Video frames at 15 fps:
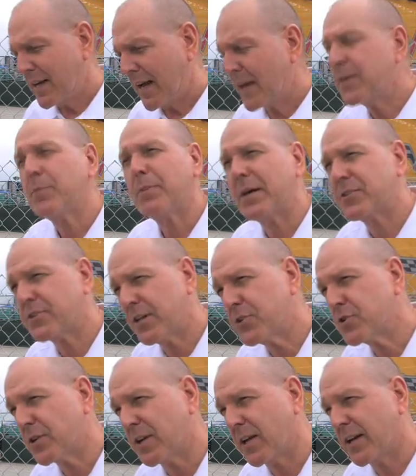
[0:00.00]
and the best
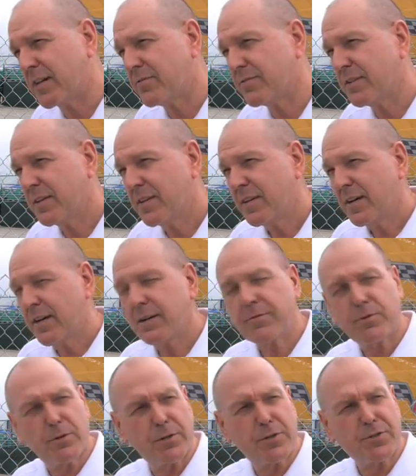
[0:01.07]
engine life. And
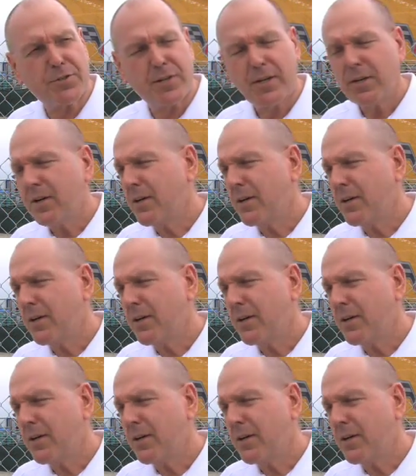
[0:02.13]
of course,